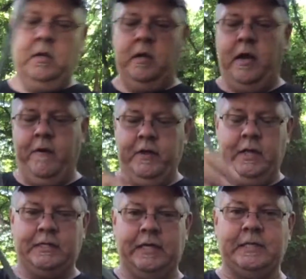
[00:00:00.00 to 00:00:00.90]

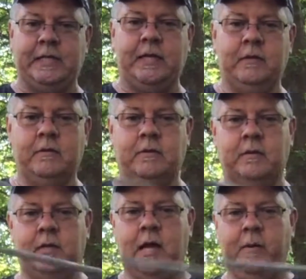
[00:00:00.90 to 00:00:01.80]
Everything's easy.
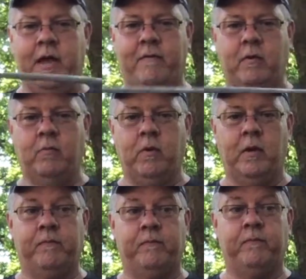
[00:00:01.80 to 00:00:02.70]
Now we have a
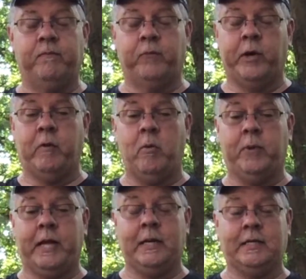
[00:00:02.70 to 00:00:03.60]
free rope
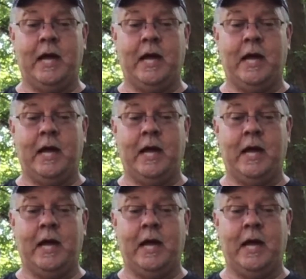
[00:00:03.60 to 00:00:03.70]
again.